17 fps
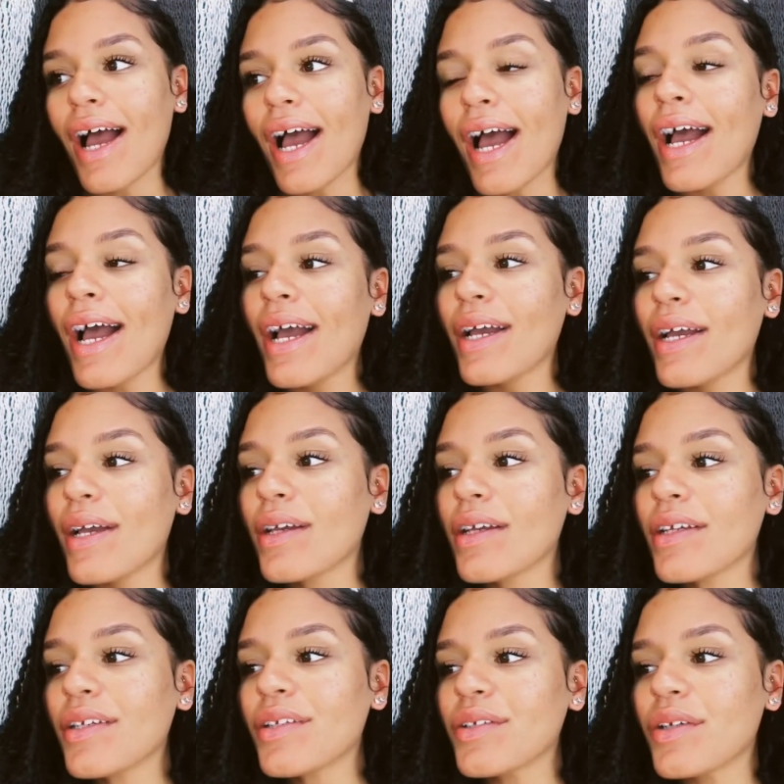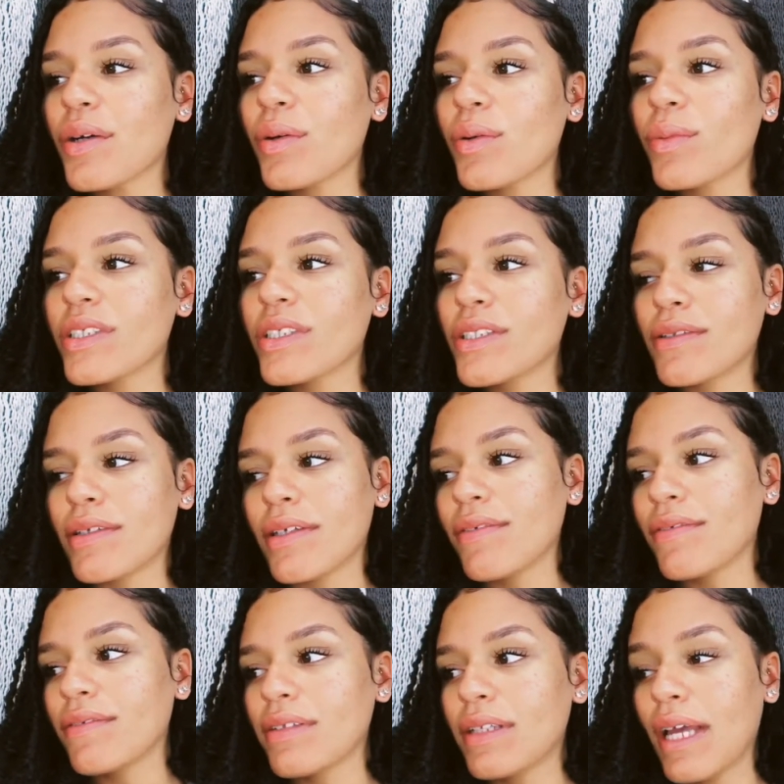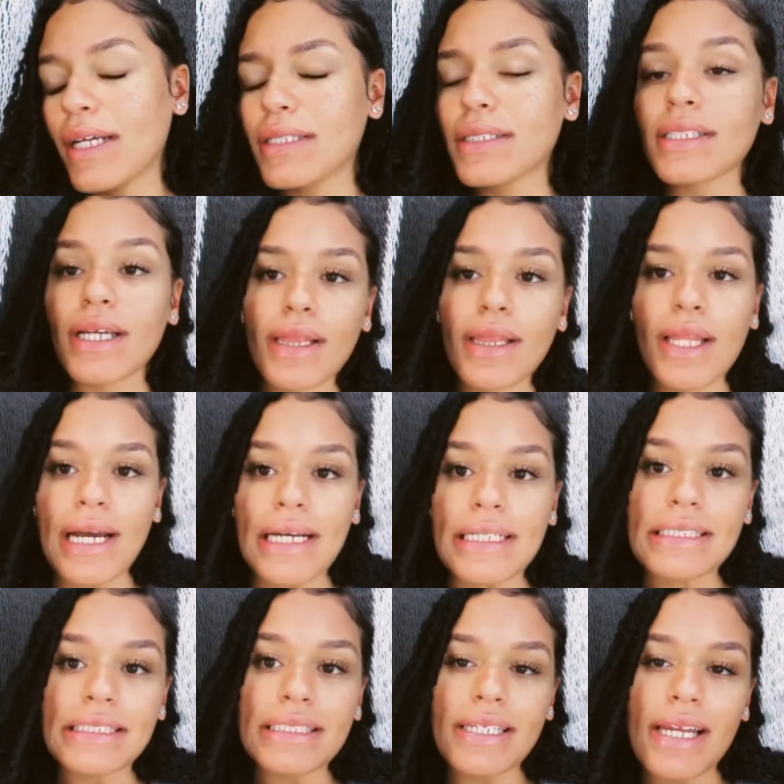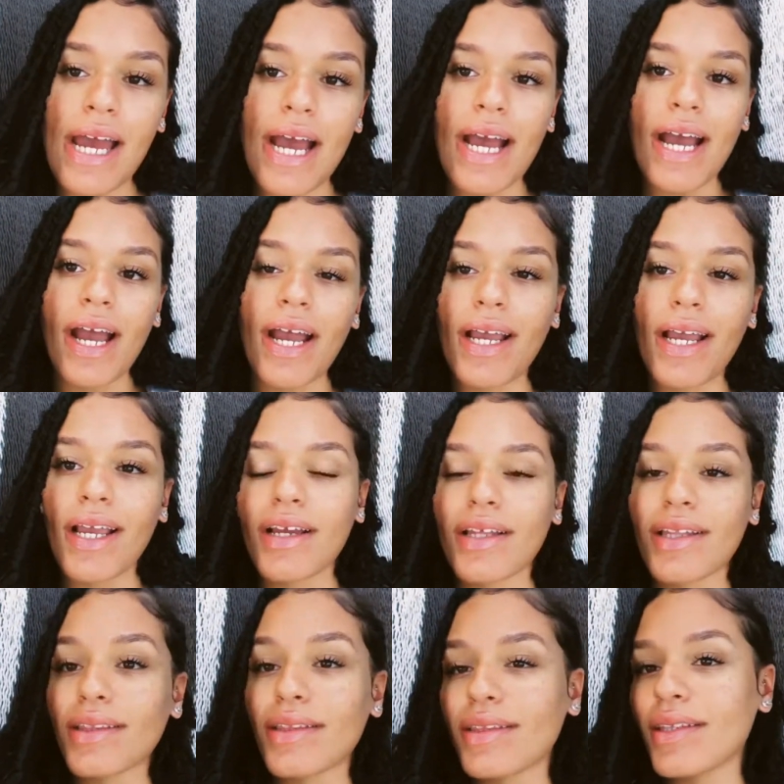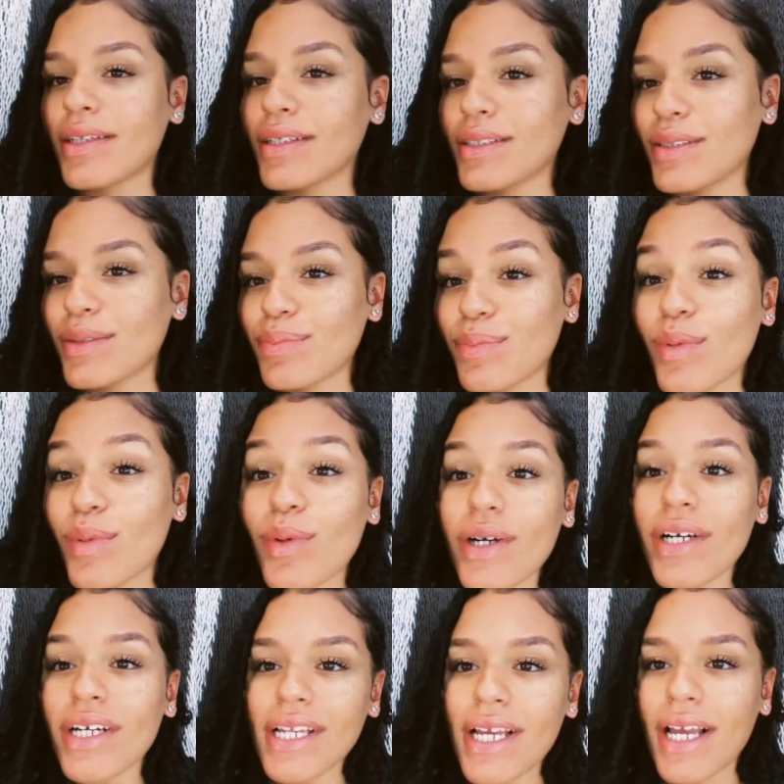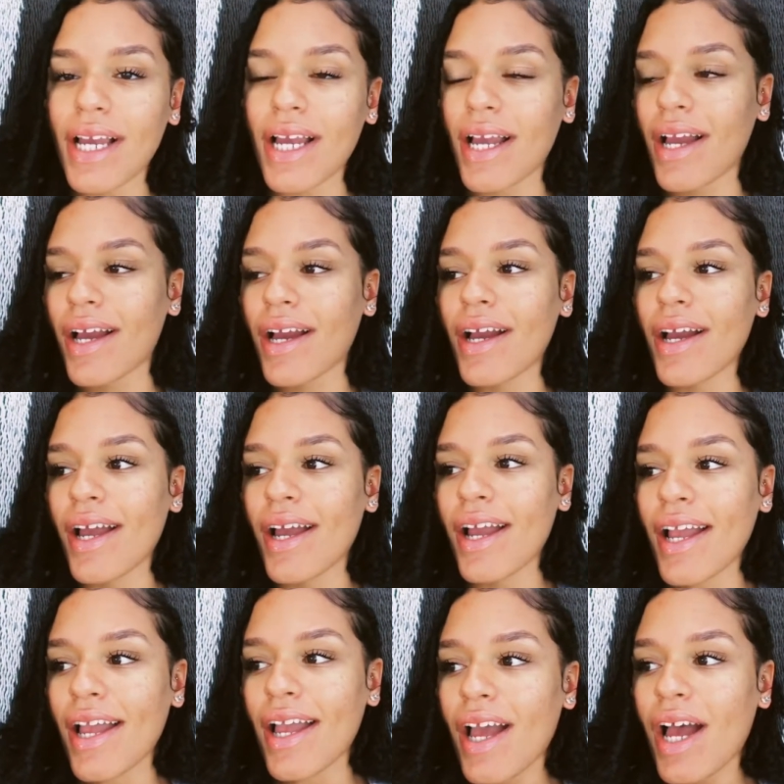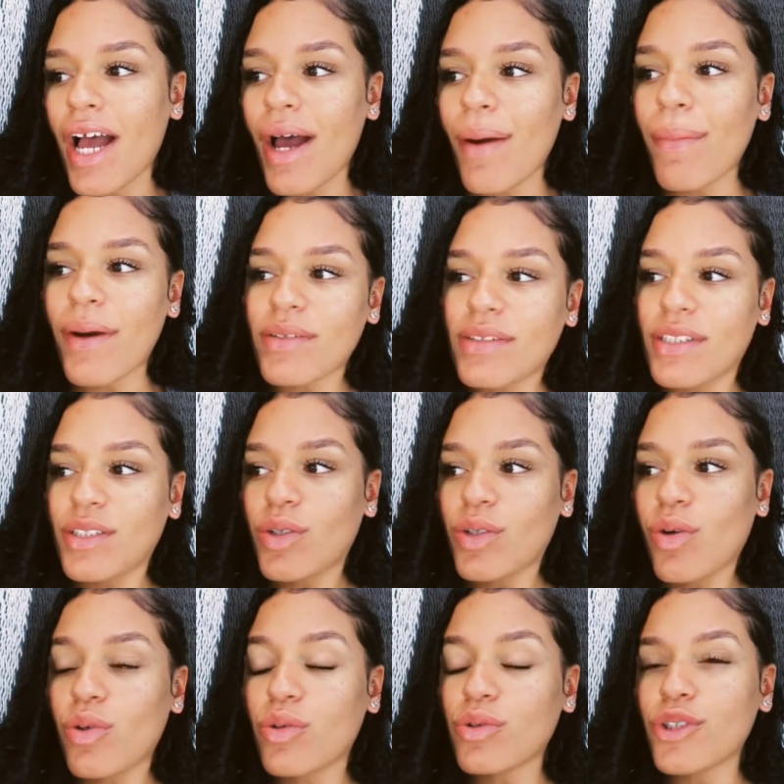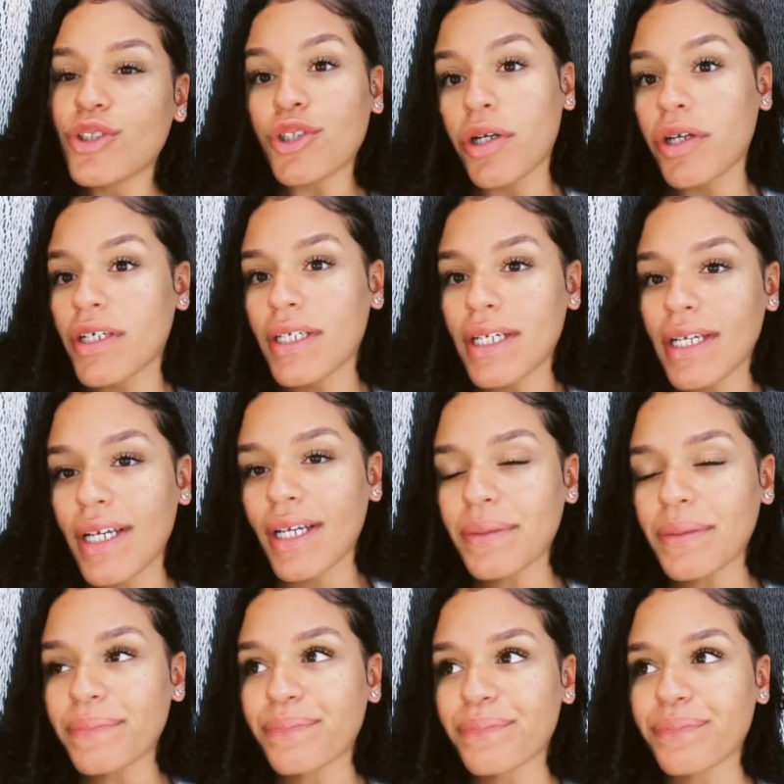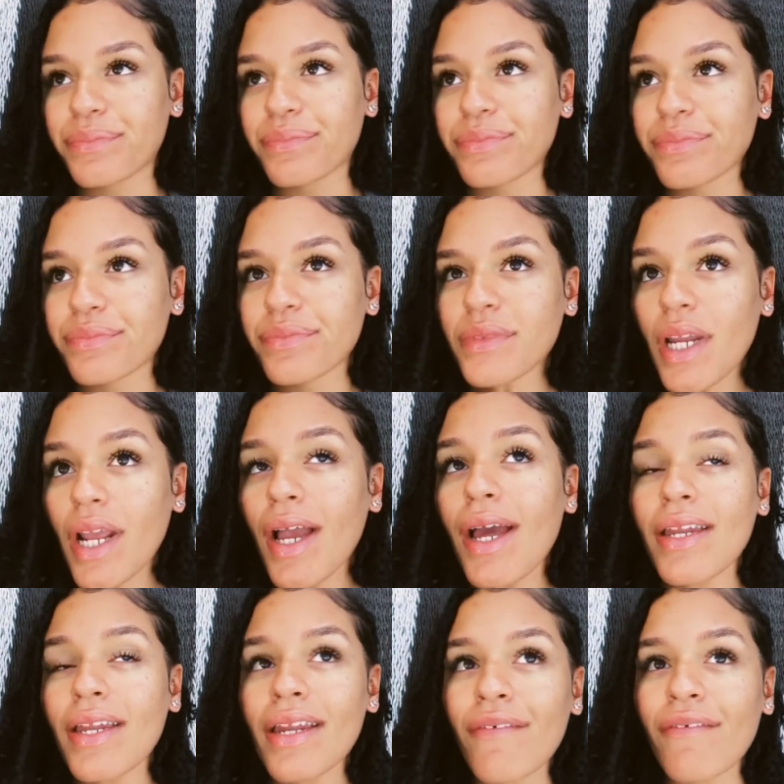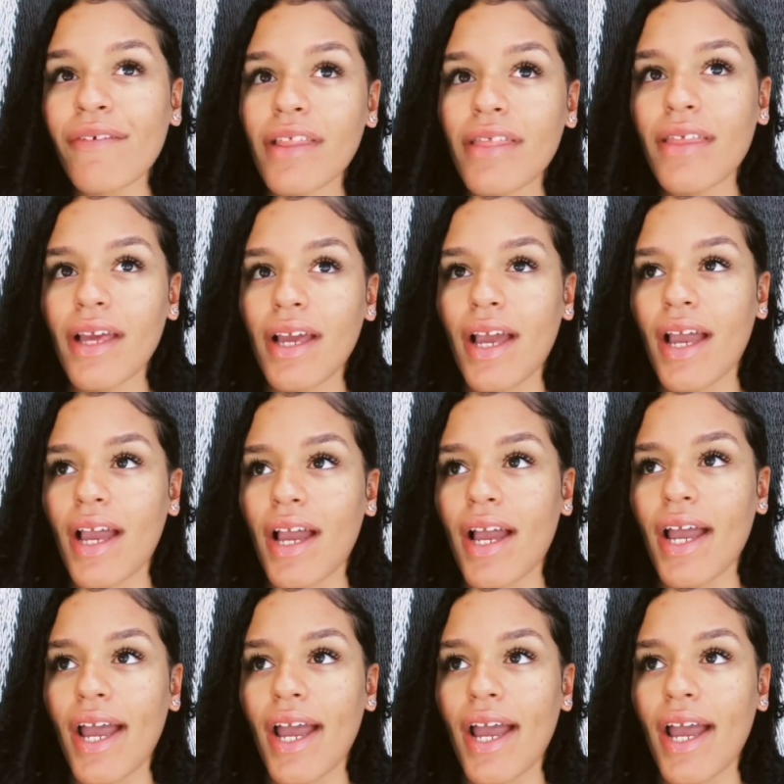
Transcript: I, you know, was reflecting last night, this morning about this whole journey and everything.